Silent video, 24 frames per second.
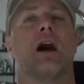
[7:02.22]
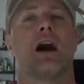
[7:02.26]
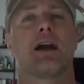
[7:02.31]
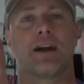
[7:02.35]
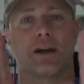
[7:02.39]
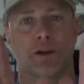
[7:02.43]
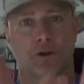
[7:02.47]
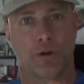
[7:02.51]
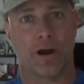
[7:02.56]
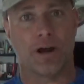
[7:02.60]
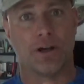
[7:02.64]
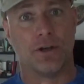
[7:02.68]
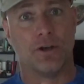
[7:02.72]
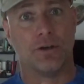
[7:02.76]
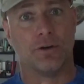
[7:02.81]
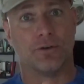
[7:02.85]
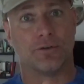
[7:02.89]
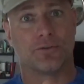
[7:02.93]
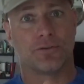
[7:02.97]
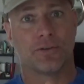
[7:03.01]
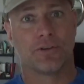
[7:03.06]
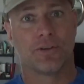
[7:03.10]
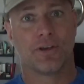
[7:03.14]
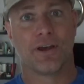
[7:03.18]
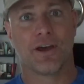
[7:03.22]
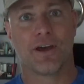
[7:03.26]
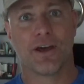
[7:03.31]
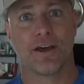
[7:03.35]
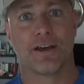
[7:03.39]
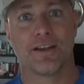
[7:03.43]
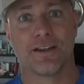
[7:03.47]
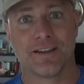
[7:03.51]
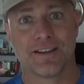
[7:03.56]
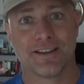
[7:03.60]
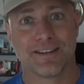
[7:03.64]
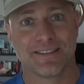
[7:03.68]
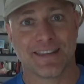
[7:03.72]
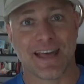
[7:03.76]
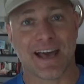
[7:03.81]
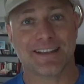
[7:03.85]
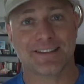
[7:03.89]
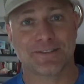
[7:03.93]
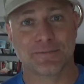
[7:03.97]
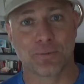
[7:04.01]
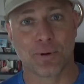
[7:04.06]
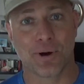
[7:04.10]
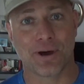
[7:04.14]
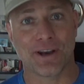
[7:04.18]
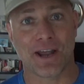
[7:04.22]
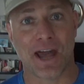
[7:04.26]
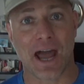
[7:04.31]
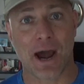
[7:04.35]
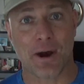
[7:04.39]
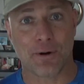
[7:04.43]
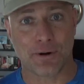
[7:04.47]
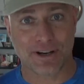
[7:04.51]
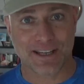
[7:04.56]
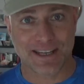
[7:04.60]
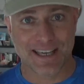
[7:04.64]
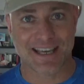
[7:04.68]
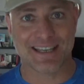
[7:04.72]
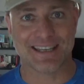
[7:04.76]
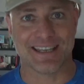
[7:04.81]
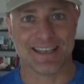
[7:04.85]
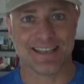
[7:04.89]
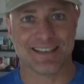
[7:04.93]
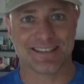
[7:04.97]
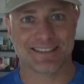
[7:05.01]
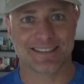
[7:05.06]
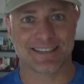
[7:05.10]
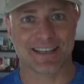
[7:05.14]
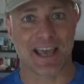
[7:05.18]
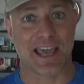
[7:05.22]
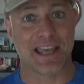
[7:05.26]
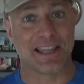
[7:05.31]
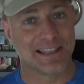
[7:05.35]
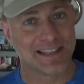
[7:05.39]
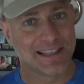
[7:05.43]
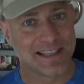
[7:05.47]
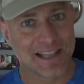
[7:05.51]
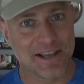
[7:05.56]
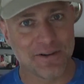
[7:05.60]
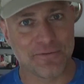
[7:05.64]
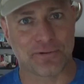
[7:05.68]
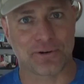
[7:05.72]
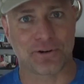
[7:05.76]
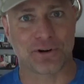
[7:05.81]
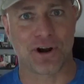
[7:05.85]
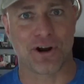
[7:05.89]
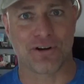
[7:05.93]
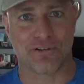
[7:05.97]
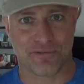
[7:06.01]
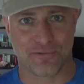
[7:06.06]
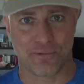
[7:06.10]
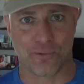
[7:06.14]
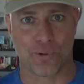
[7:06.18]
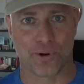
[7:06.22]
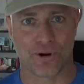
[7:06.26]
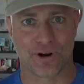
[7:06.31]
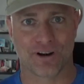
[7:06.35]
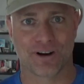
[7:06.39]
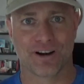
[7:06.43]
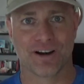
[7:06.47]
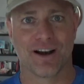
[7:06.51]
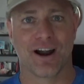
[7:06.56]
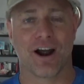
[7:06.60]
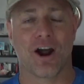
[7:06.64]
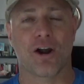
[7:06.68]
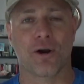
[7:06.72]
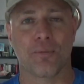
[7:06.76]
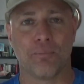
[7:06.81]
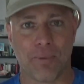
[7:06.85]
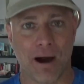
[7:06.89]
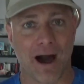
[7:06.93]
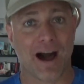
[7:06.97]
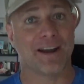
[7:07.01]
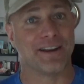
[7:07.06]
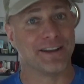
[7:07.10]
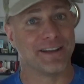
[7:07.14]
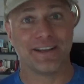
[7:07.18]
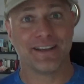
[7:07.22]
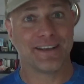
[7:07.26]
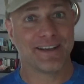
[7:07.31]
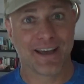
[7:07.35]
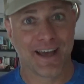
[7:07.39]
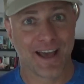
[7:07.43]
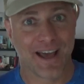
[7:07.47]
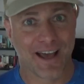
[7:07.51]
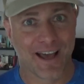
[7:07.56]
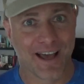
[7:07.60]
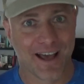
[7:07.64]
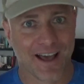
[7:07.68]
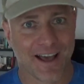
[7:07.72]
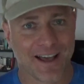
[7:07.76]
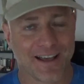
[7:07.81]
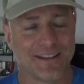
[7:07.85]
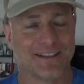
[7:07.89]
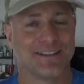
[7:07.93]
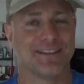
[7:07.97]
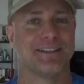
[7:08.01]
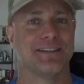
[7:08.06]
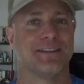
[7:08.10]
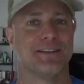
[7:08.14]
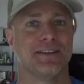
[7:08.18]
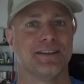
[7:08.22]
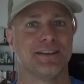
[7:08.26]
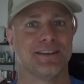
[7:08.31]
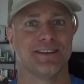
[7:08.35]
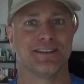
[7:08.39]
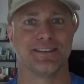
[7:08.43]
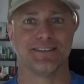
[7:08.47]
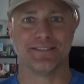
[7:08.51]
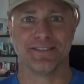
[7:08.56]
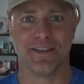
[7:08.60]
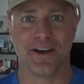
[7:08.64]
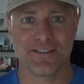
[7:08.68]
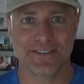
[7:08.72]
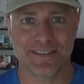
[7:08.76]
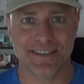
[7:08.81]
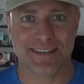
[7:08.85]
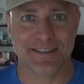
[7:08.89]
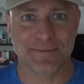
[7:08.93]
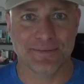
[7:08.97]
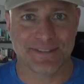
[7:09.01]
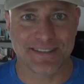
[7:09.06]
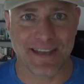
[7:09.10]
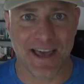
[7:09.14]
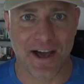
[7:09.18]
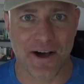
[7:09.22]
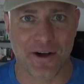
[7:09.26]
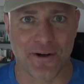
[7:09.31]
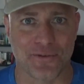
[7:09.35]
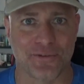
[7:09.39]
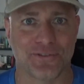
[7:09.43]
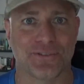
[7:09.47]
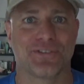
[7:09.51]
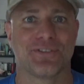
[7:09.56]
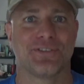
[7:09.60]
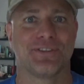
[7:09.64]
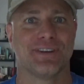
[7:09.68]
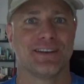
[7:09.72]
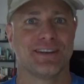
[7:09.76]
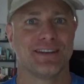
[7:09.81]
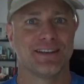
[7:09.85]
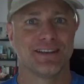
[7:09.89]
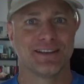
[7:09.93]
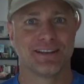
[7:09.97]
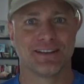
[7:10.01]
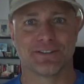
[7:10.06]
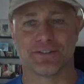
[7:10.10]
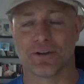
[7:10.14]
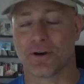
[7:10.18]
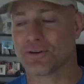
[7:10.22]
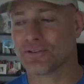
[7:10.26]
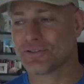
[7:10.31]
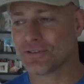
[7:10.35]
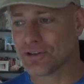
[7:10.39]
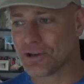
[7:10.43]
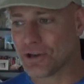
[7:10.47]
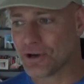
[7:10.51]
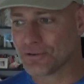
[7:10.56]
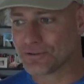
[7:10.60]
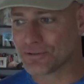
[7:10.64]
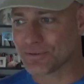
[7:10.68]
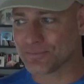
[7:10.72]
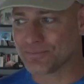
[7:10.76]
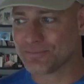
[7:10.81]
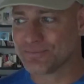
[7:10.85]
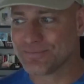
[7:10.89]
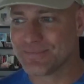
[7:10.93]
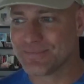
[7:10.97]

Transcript: I got great news. That's what our kidneys and liver are for. Our body does it themselves. As long as you don't,